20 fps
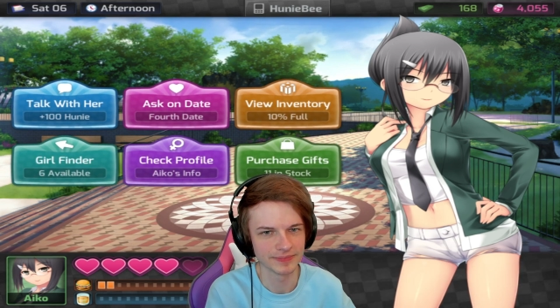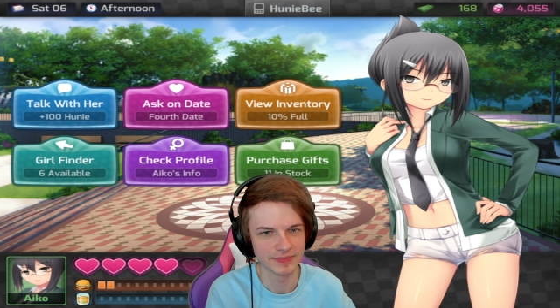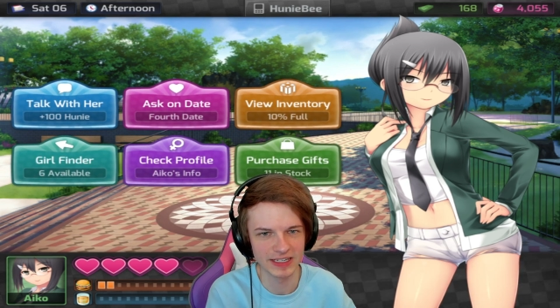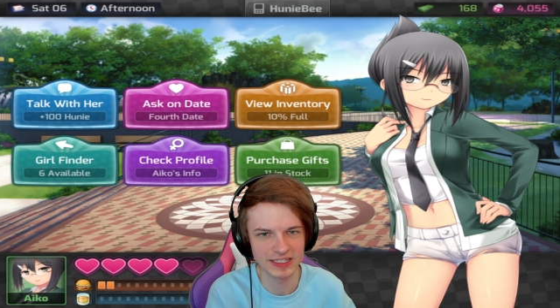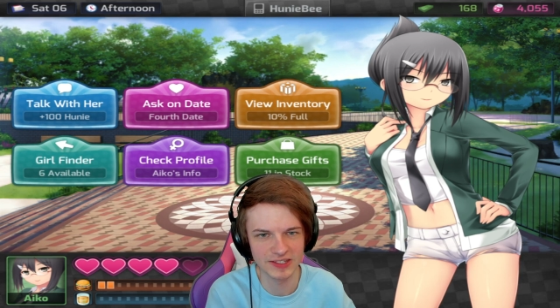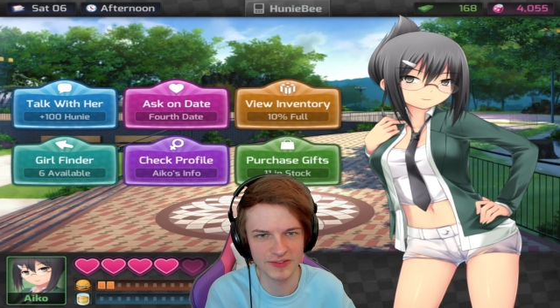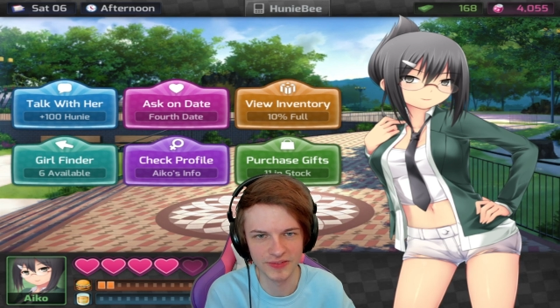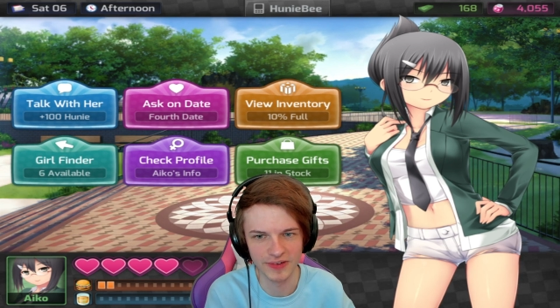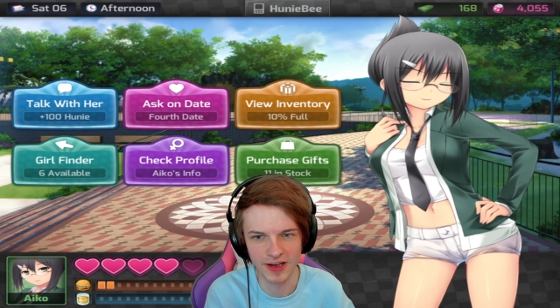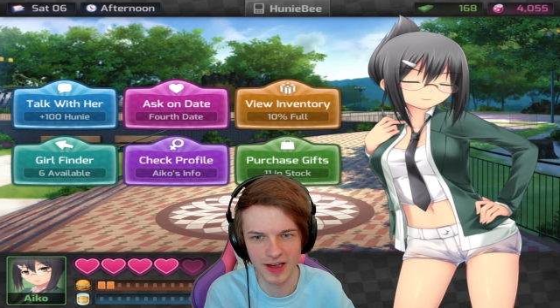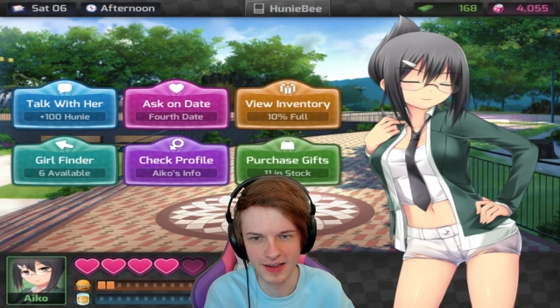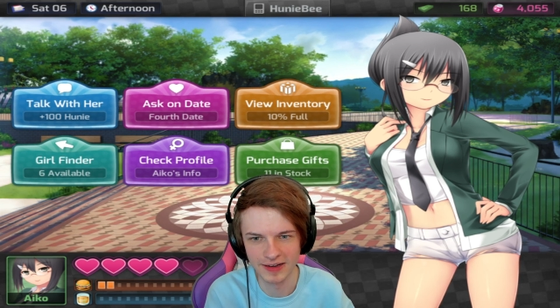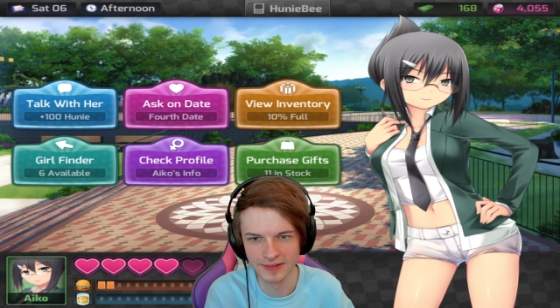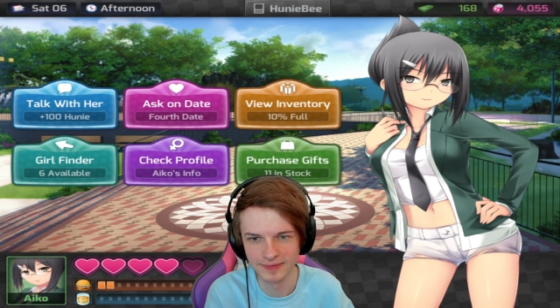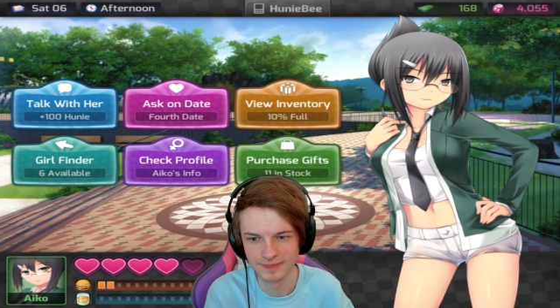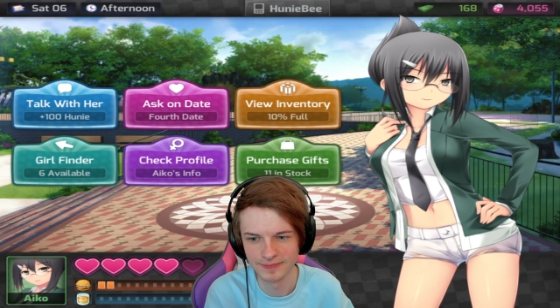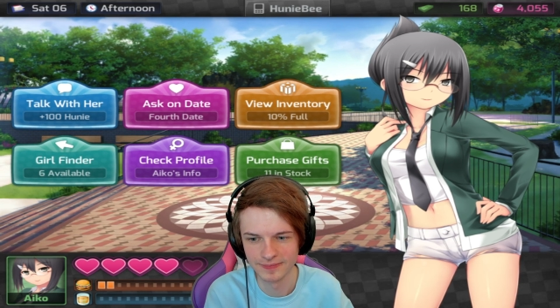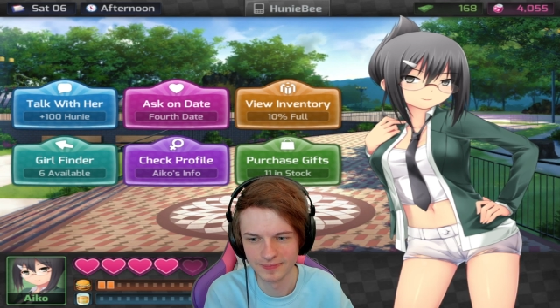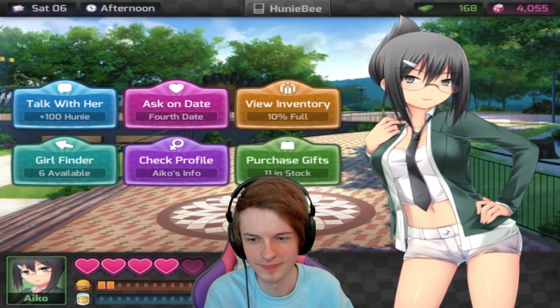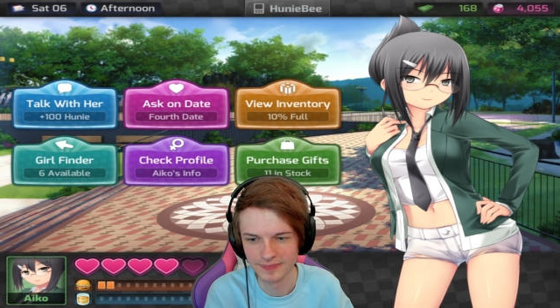that's fine.
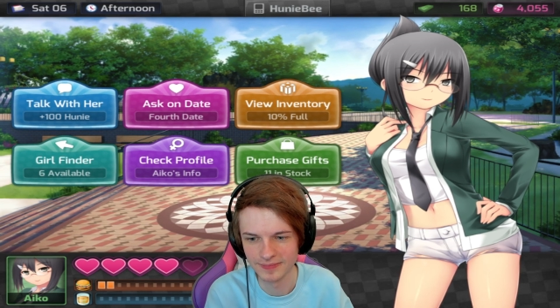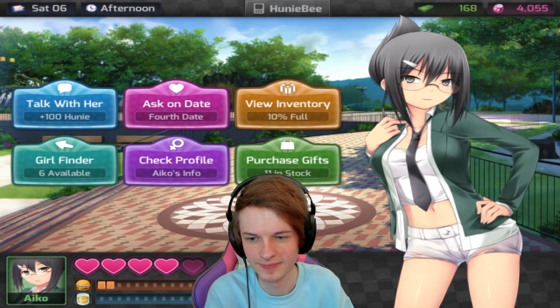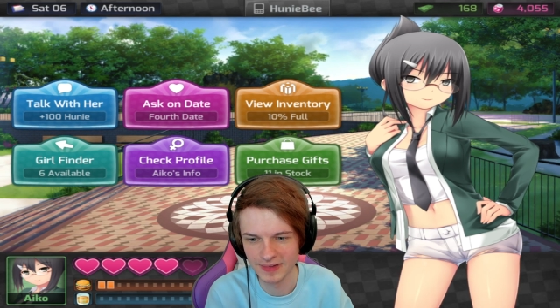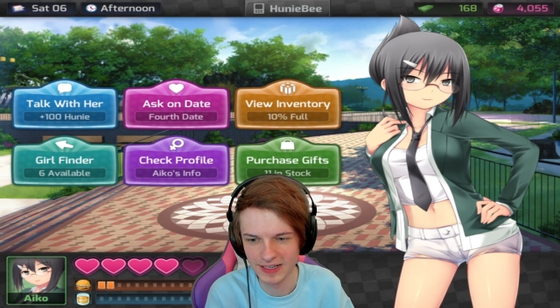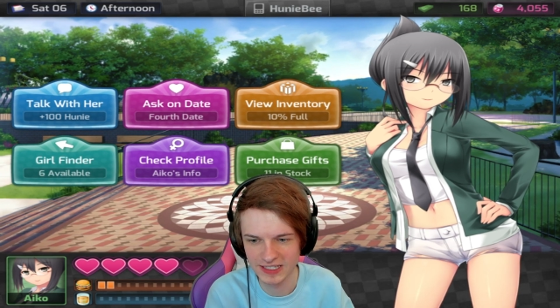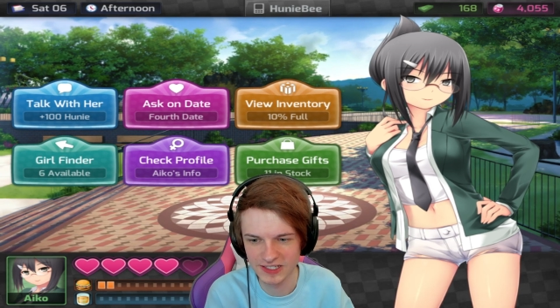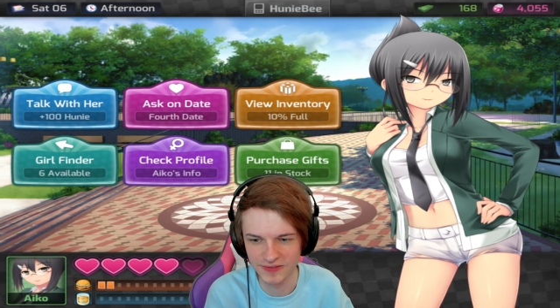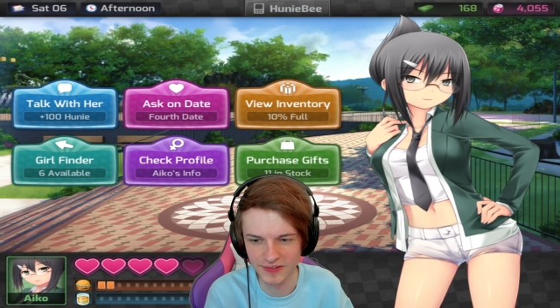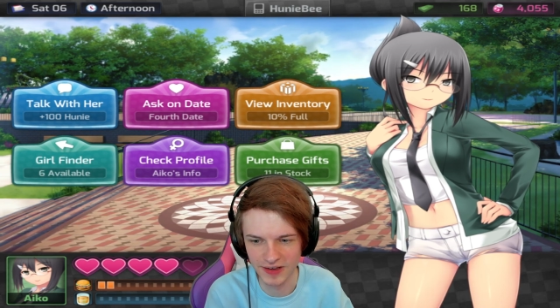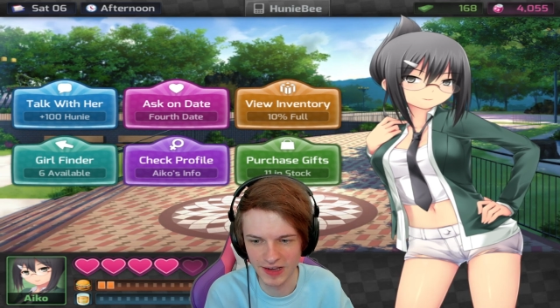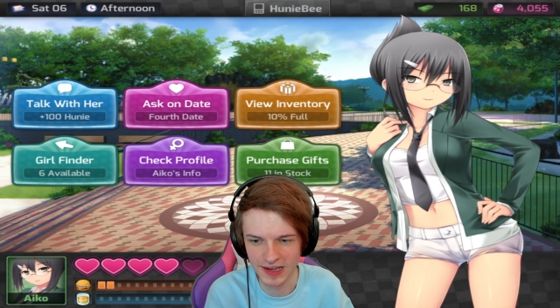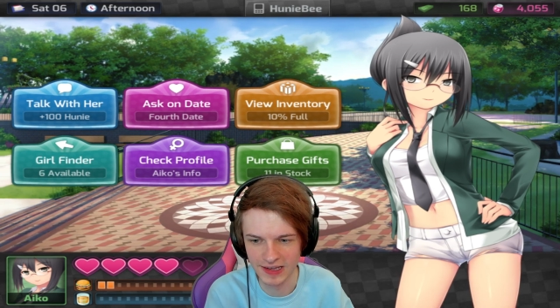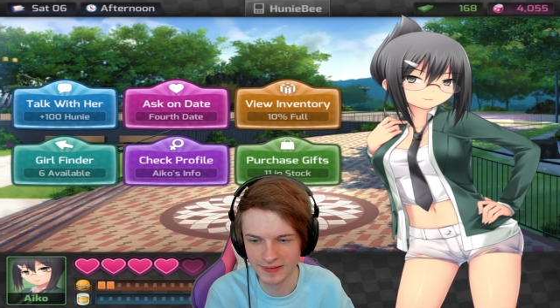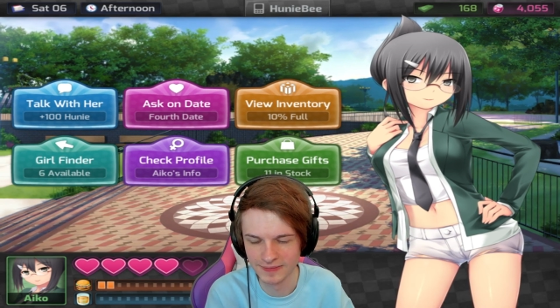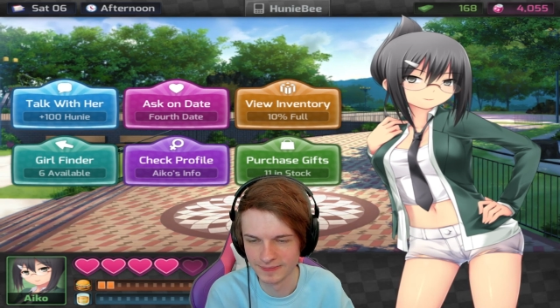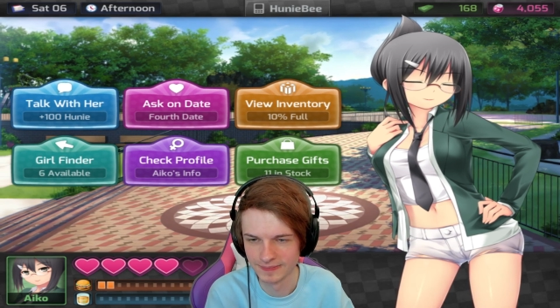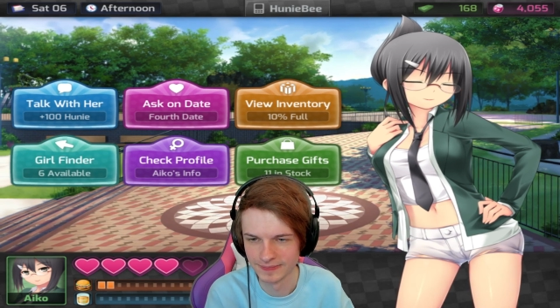That's fine.